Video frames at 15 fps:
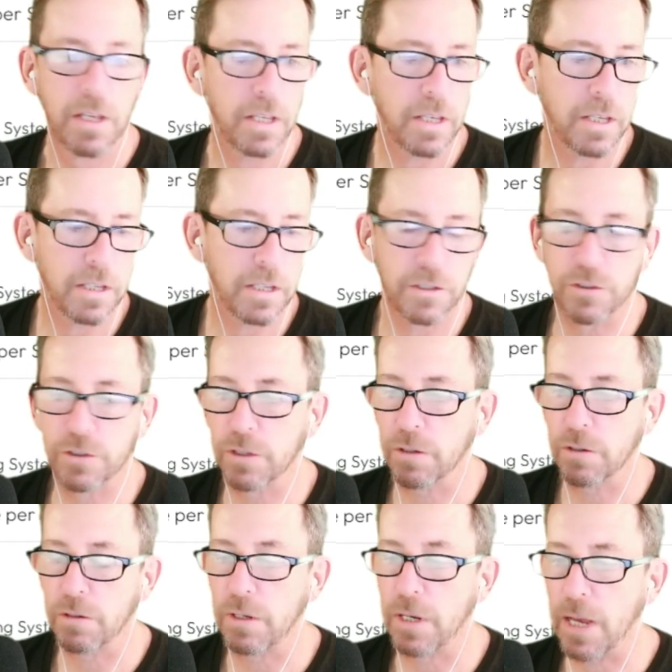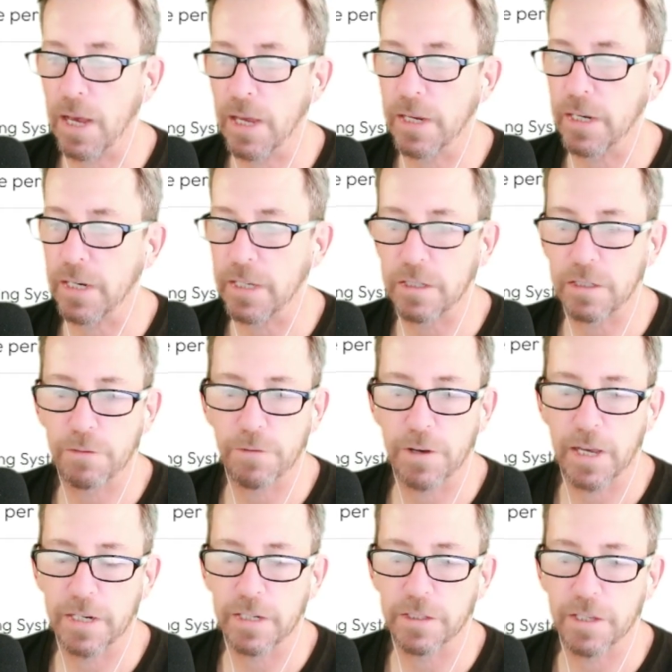is not an easy
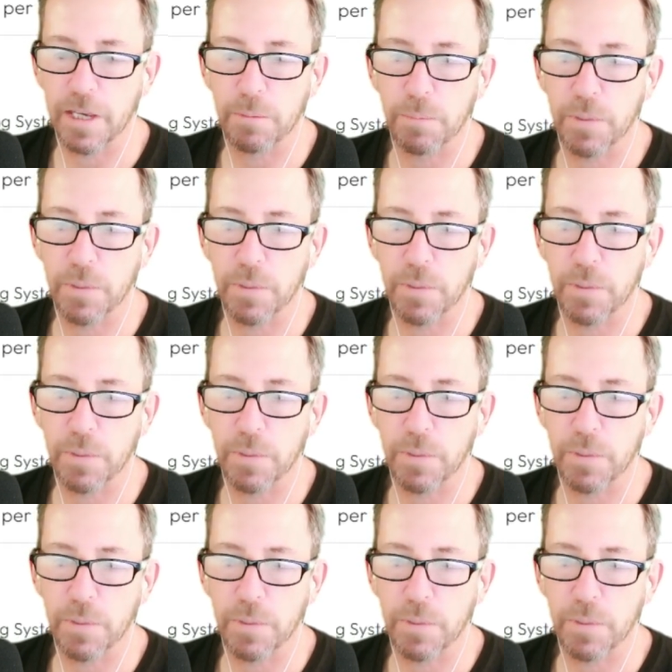find in St.